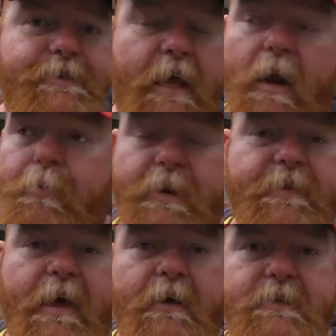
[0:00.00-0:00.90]
that I put in
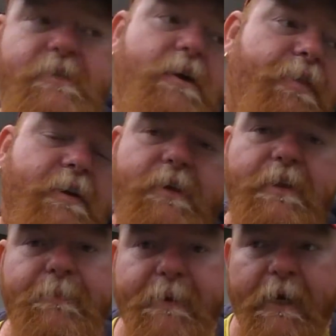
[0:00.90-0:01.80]
there. It's a Zythos
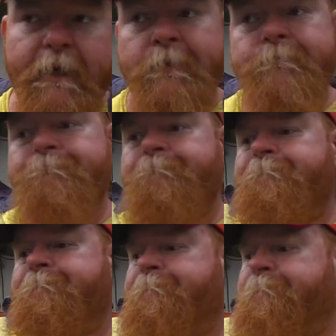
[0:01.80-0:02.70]
only beer.
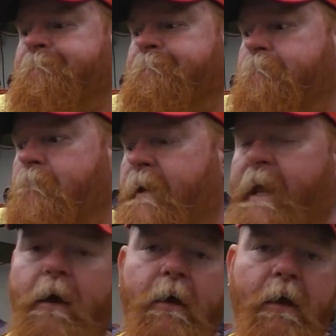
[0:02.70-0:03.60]
Now,